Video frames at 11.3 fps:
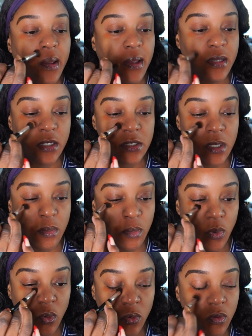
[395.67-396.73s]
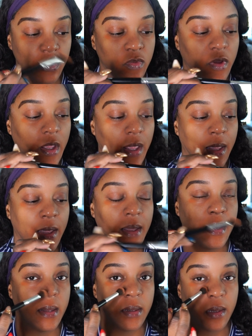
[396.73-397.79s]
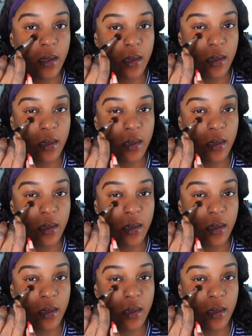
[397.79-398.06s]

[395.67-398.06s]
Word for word: it doesn't move, and